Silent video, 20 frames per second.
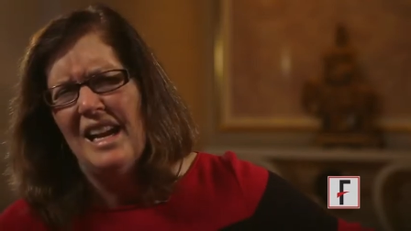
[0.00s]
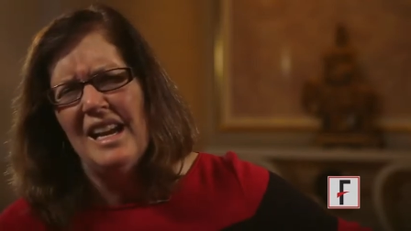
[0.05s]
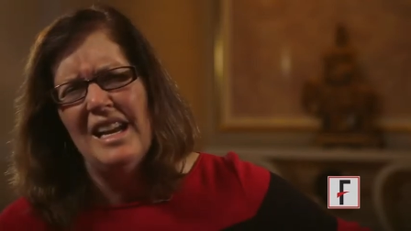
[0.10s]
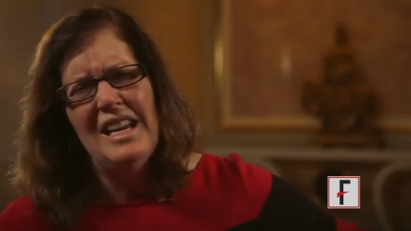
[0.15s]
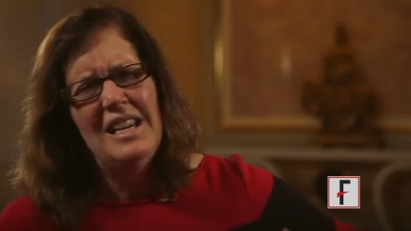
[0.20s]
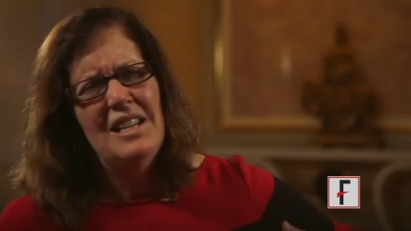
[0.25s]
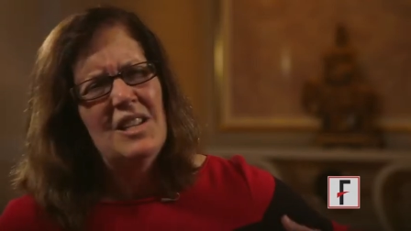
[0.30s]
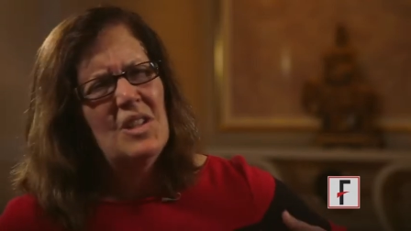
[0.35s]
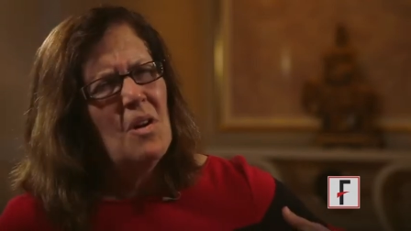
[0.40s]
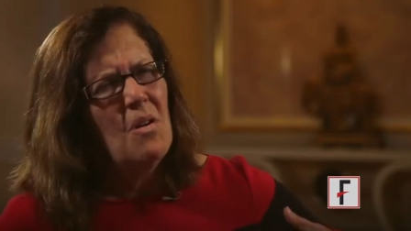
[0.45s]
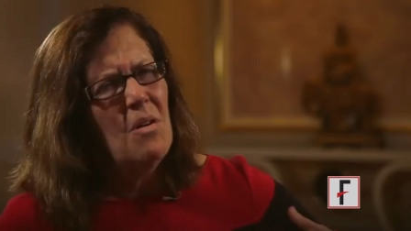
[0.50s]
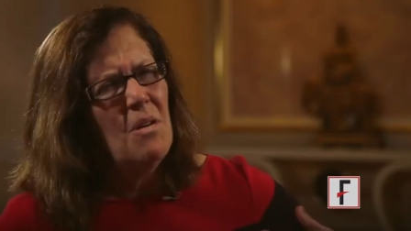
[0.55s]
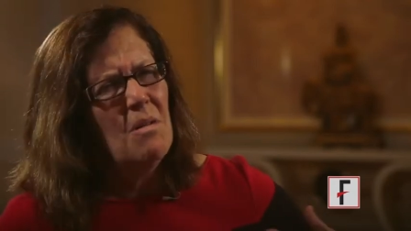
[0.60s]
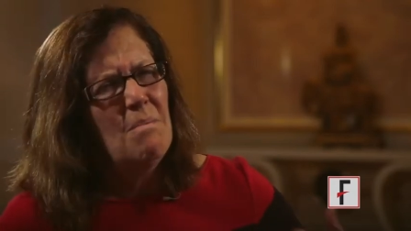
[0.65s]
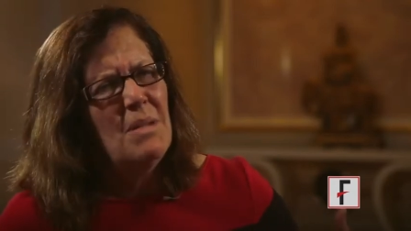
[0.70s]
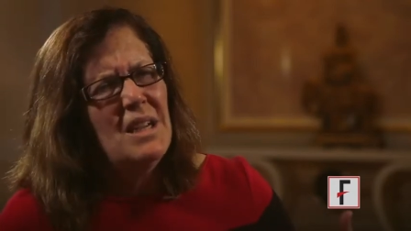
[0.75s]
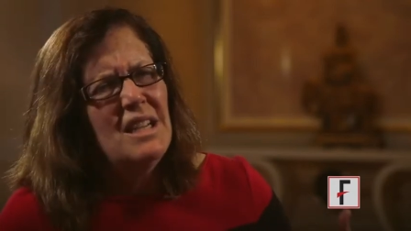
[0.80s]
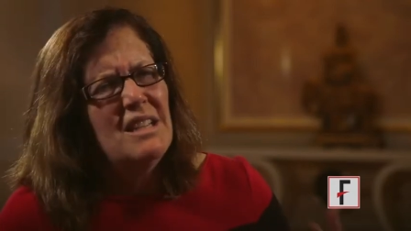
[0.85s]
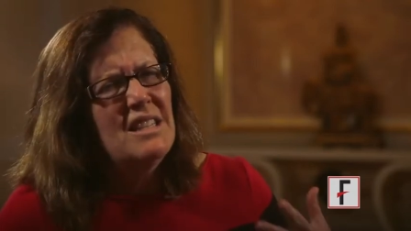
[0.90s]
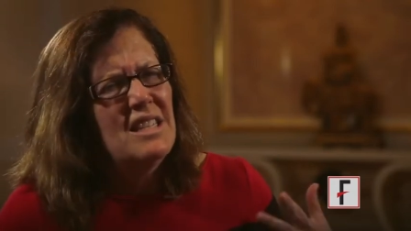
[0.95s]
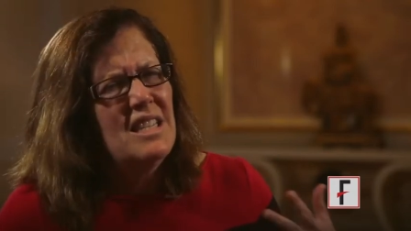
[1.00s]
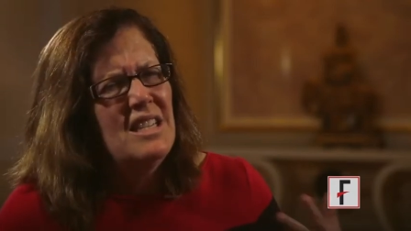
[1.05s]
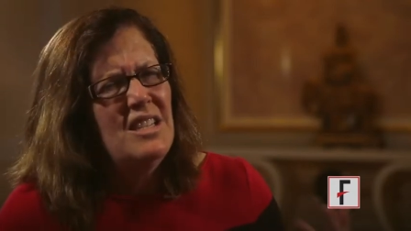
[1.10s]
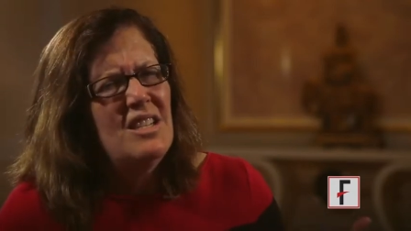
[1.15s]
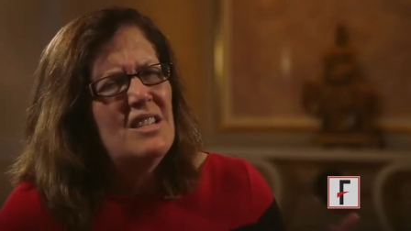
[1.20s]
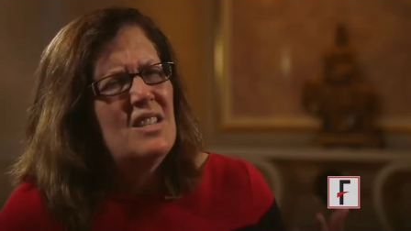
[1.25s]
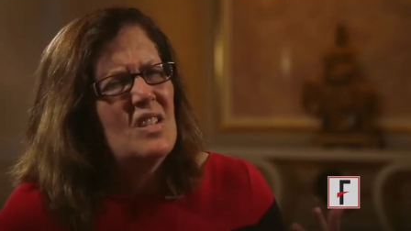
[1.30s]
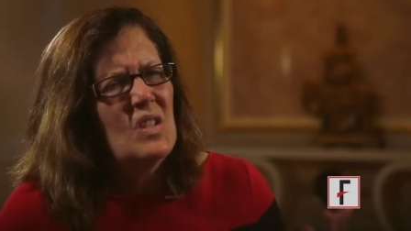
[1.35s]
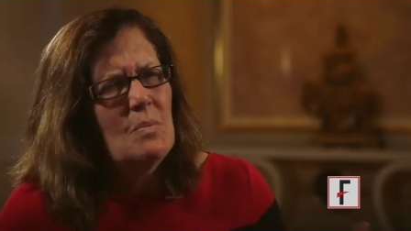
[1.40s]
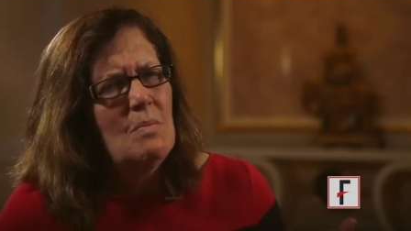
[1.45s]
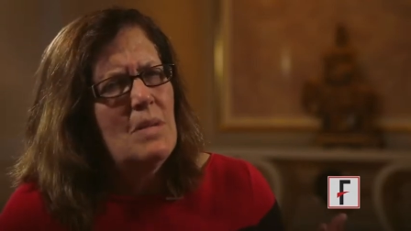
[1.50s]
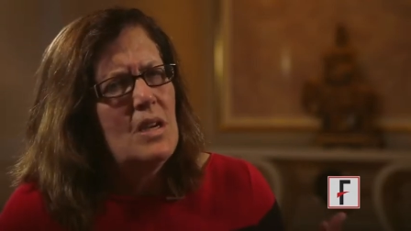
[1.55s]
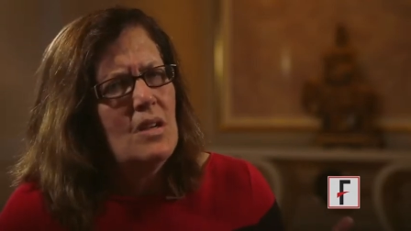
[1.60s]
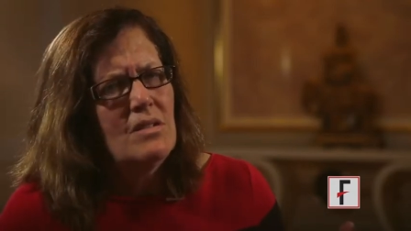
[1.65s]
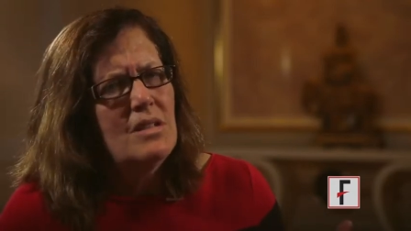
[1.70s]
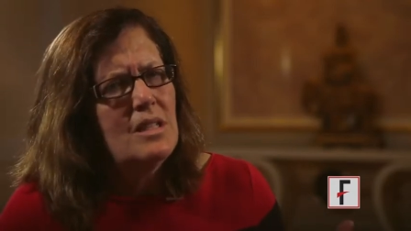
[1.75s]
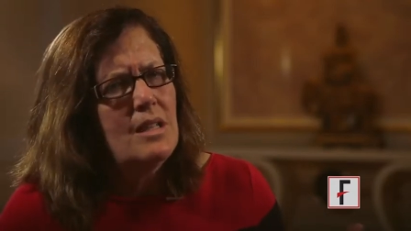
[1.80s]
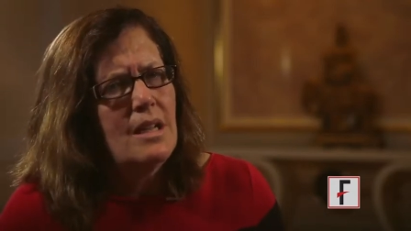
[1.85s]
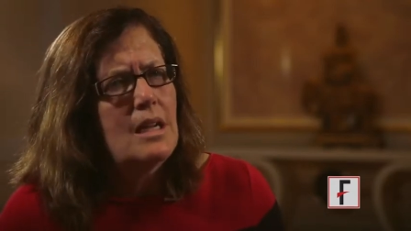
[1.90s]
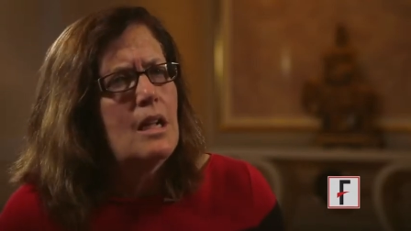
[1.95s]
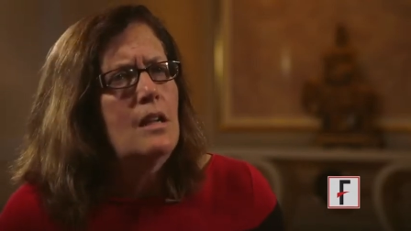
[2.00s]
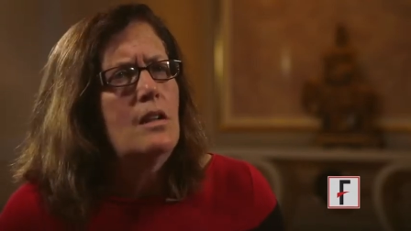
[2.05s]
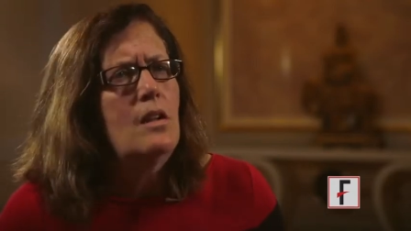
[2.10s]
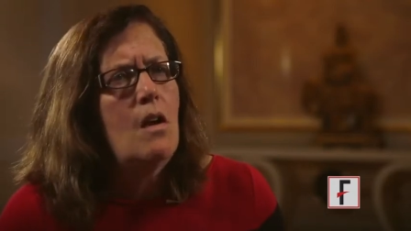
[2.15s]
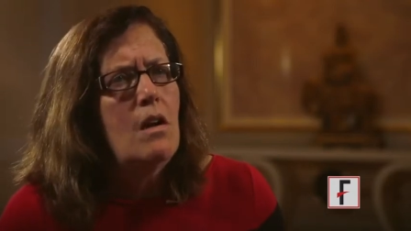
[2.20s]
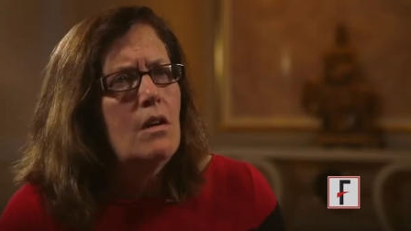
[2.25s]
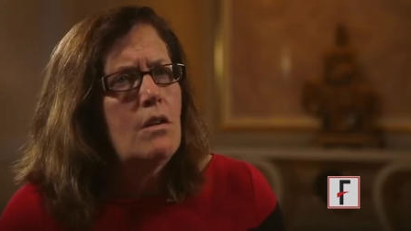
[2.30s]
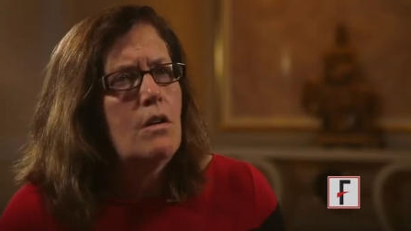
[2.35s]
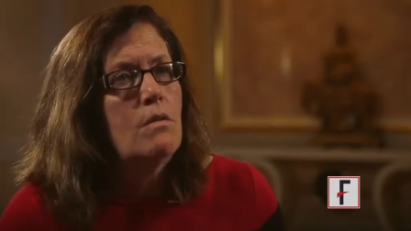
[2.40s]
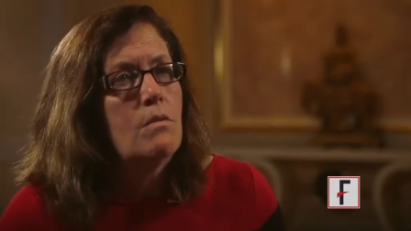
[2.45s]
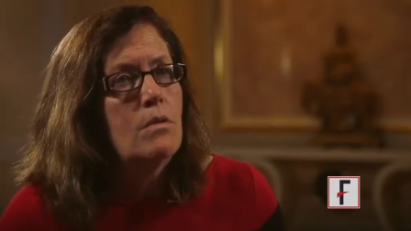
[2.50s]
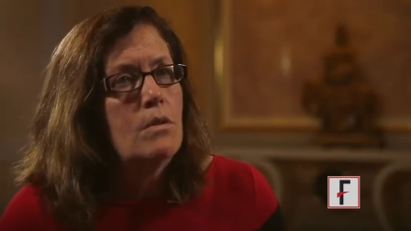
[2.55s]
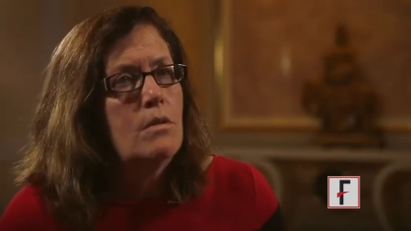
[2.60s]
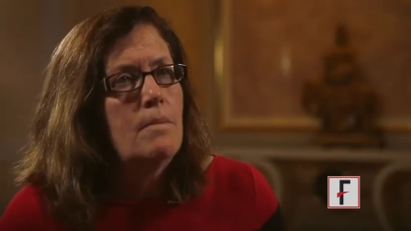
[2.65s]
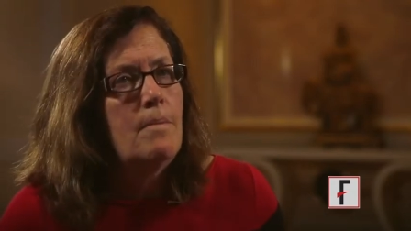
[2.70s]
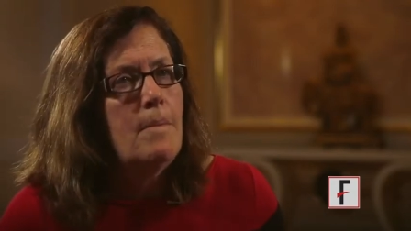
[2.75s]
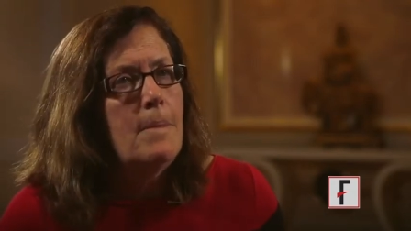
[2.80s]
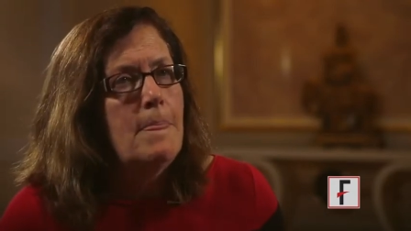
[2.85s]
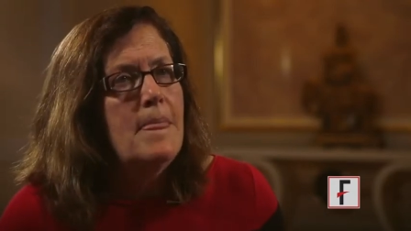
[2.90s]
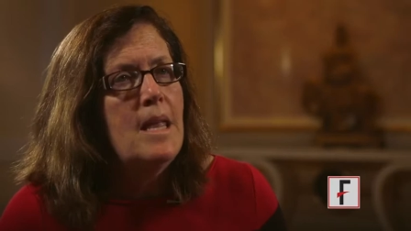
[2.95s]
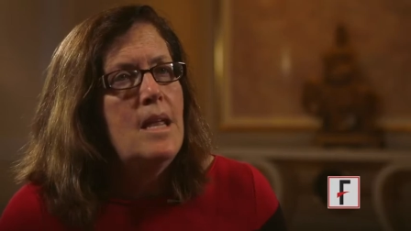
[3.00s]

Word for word: his armpits, he just smells like a locker room.